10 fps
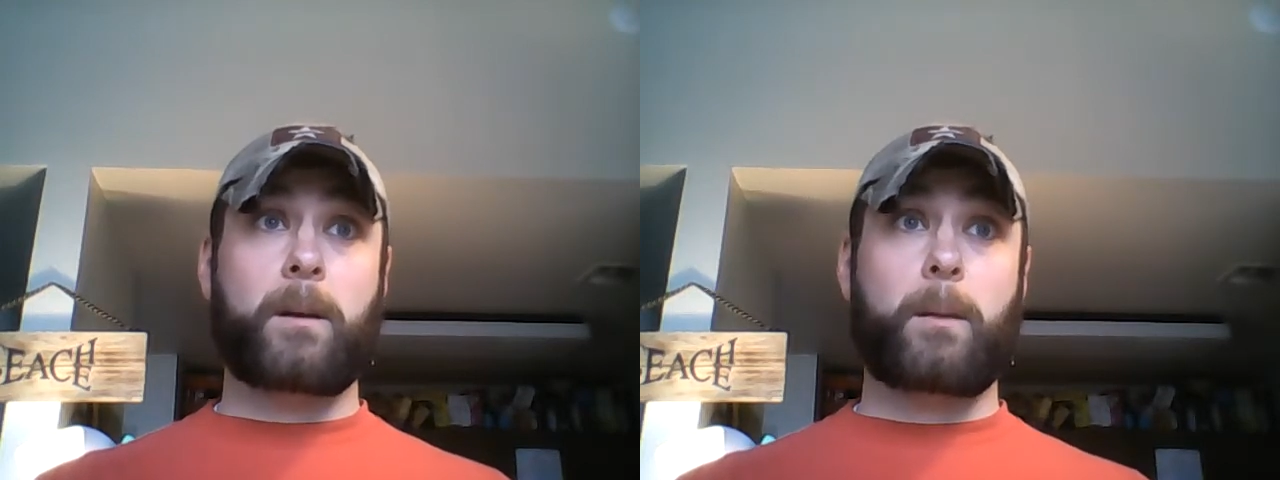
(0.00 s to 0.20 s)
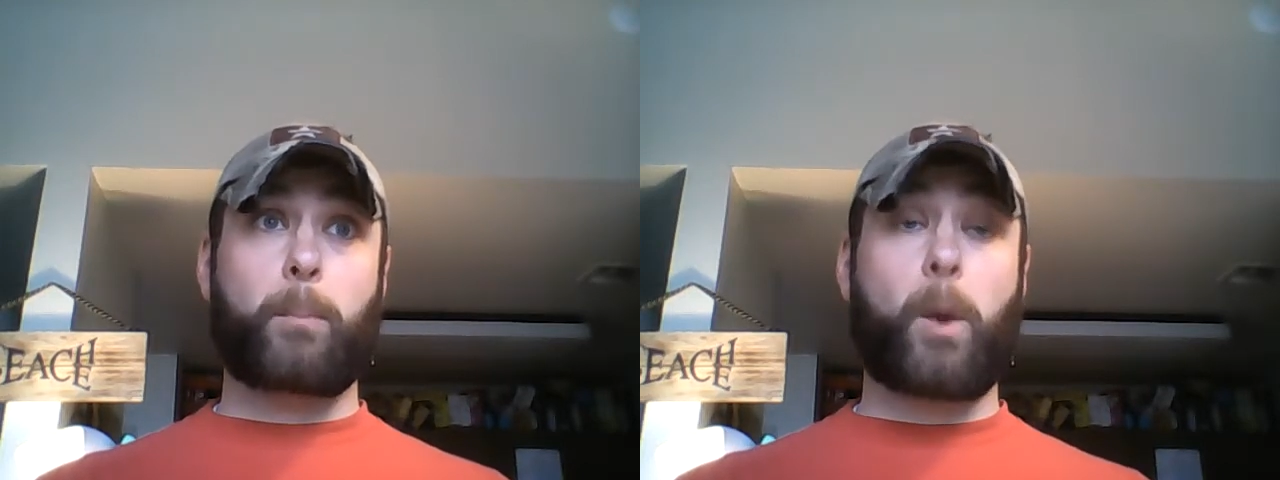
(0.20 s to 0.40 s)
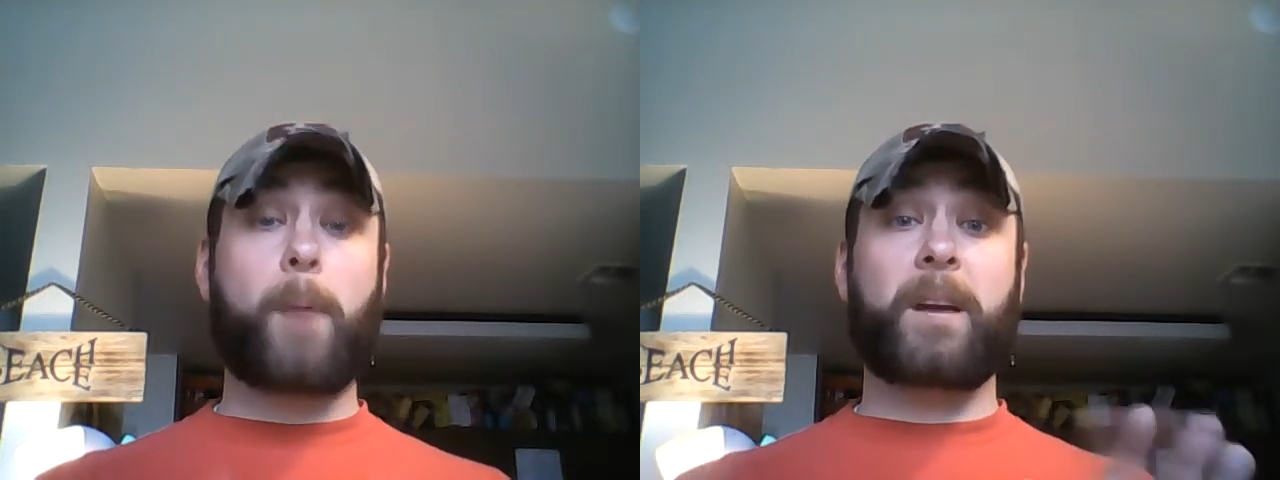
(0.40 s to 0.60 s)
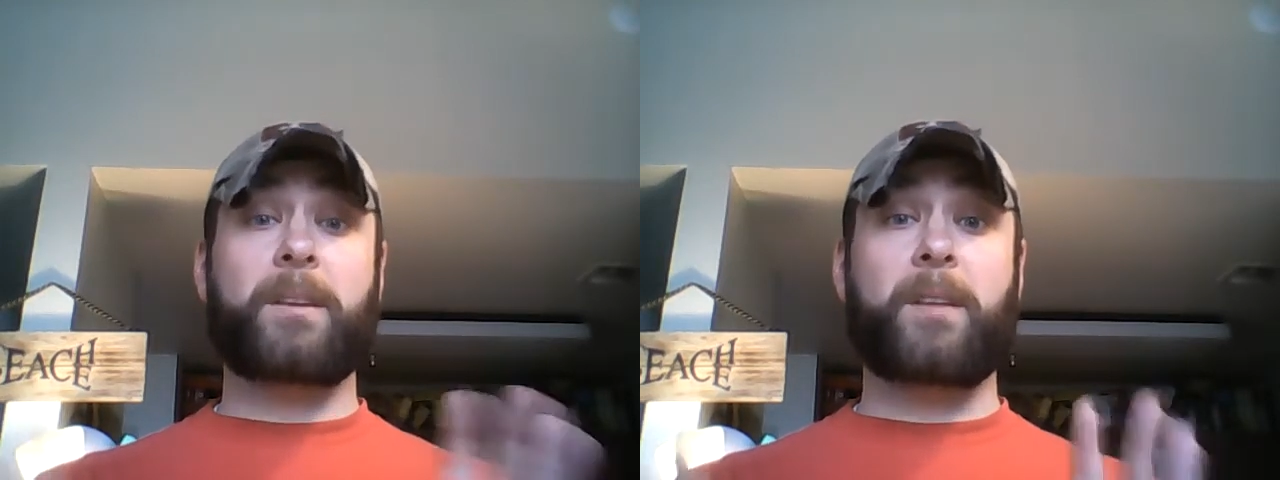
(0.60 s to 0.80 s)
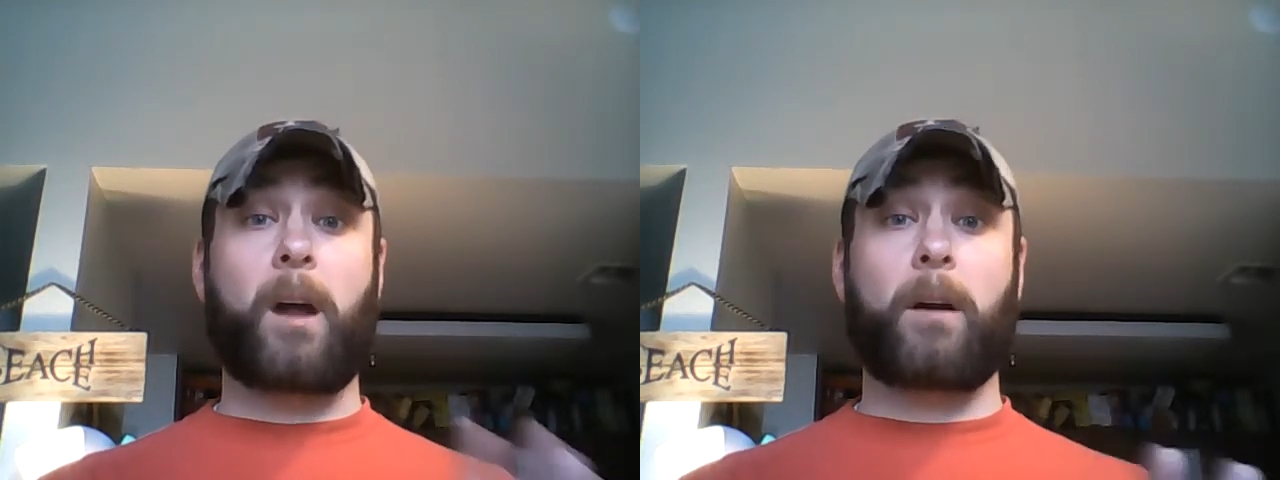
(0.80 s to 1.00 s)
brought me
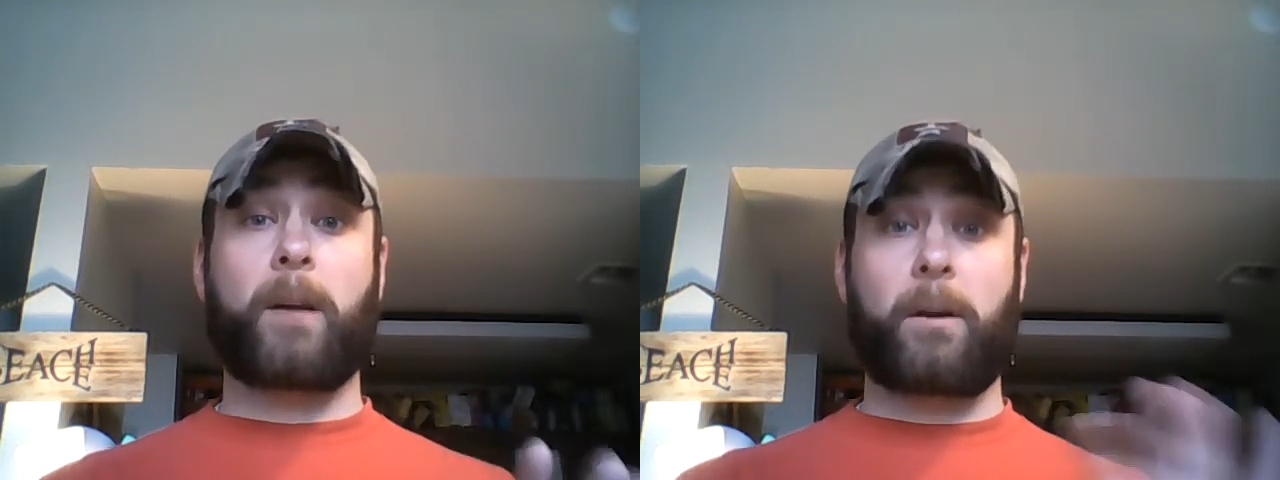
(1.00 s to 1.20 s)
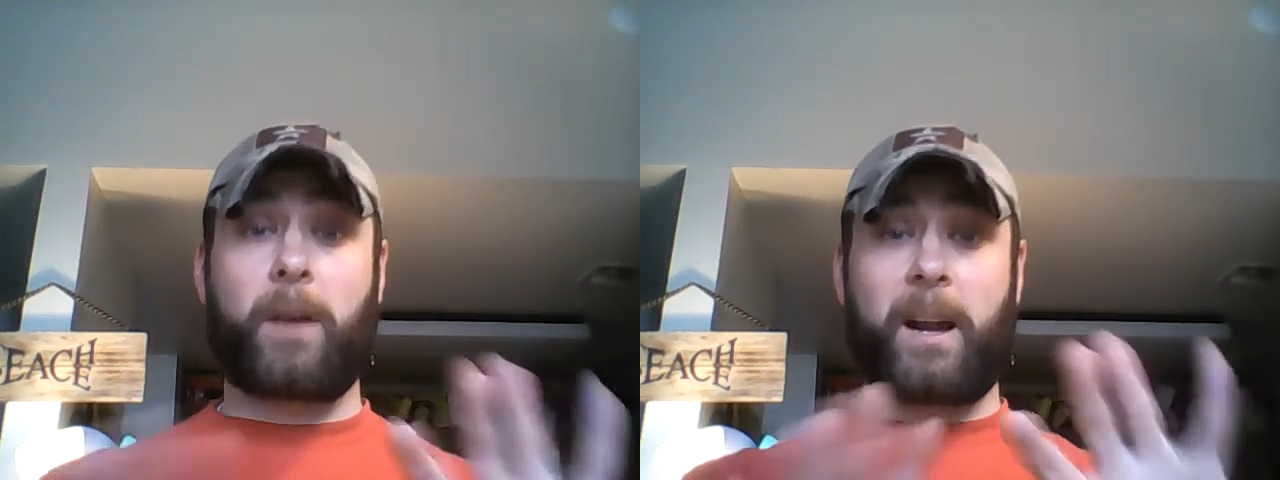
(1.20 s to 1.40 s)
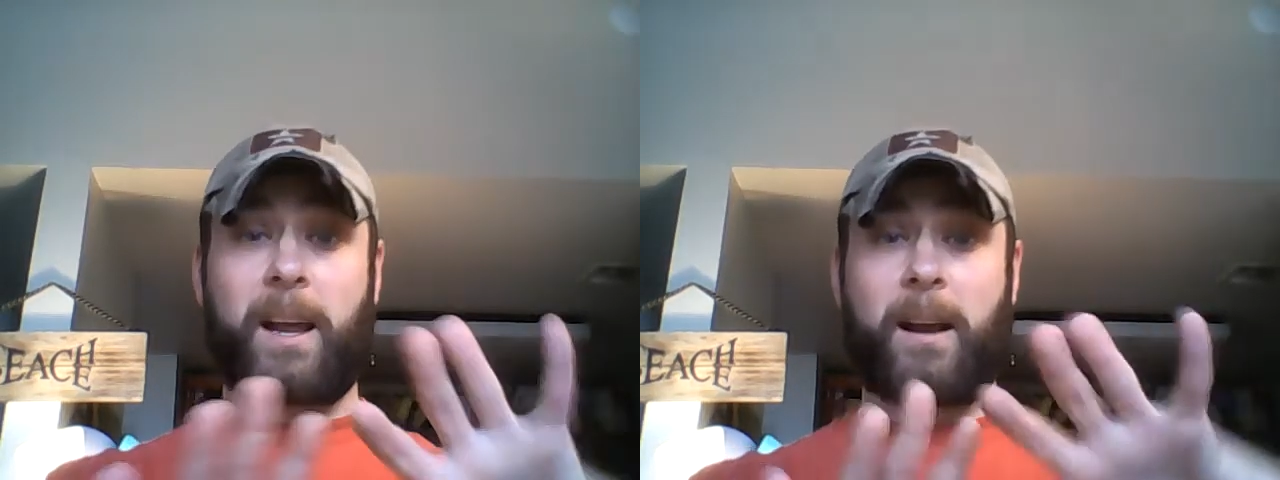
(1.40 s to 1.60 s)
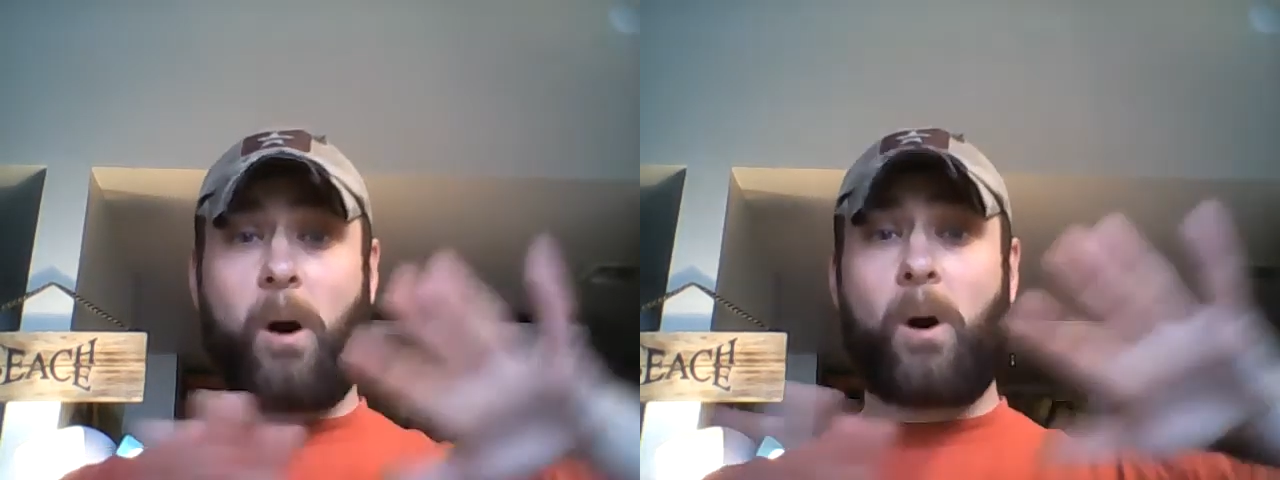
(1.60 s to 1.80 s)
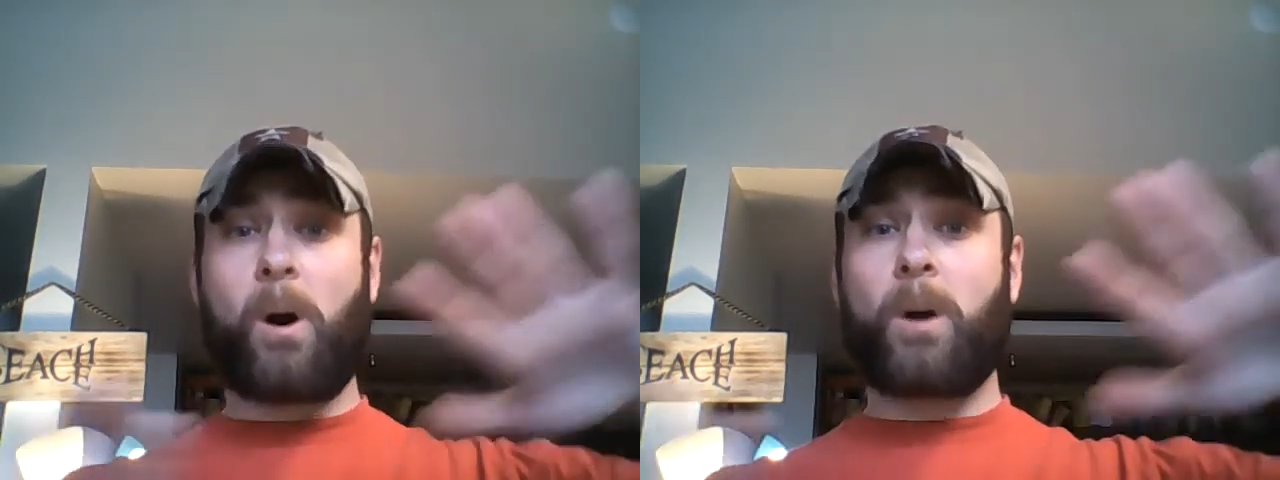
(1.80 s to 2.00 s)
into the art gallery and he had
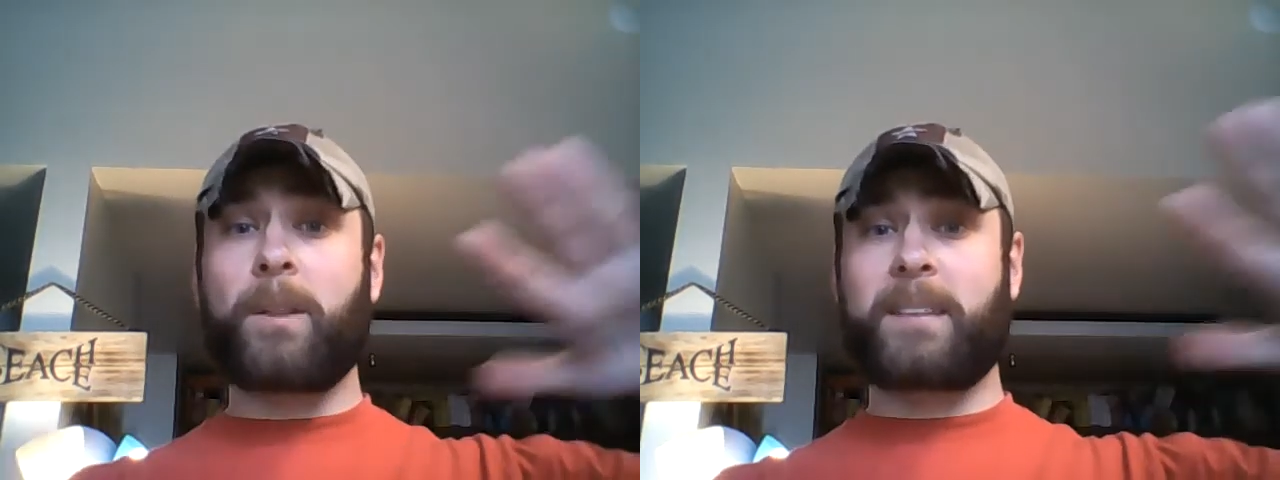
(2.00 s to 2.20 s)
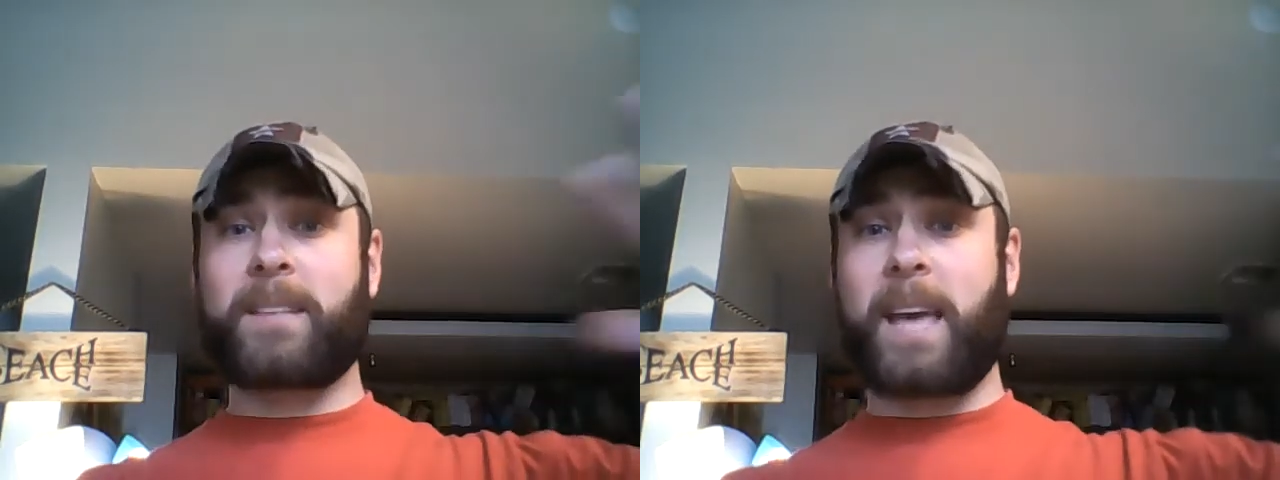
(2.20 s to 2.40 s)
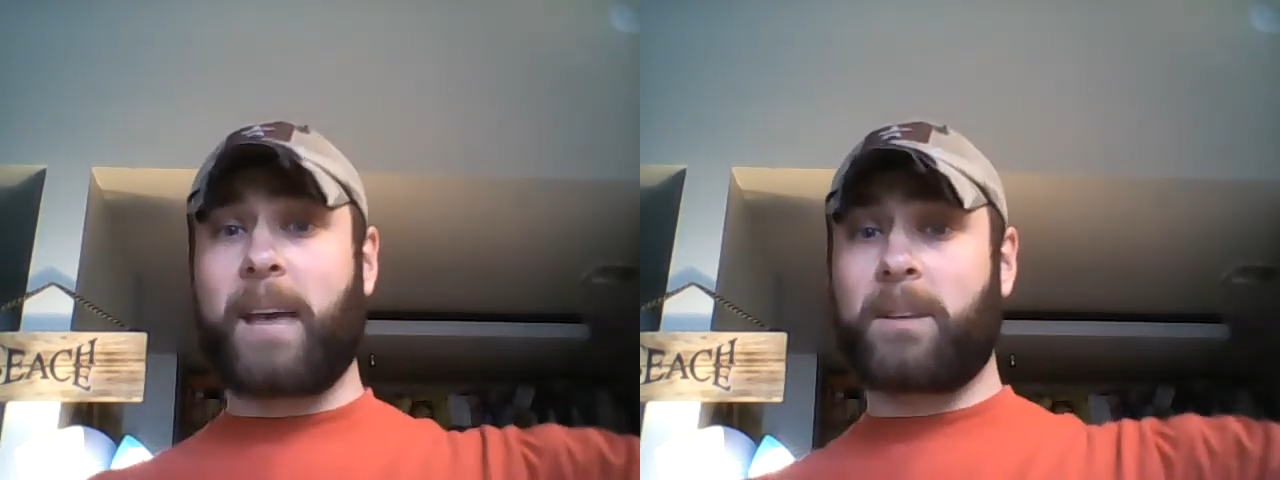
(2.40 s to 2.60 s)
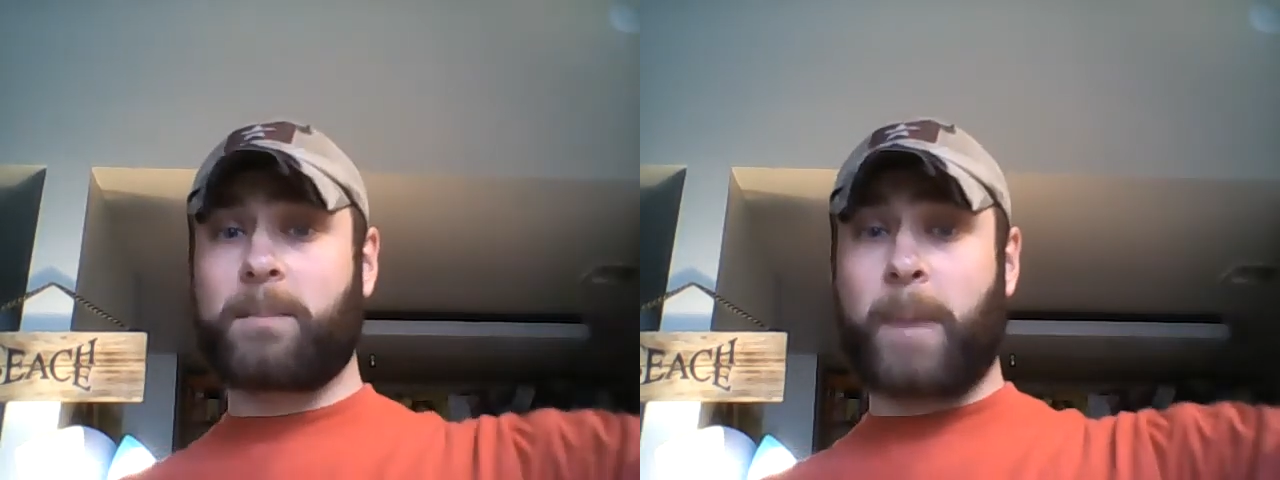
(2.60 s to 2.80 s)
all these canvas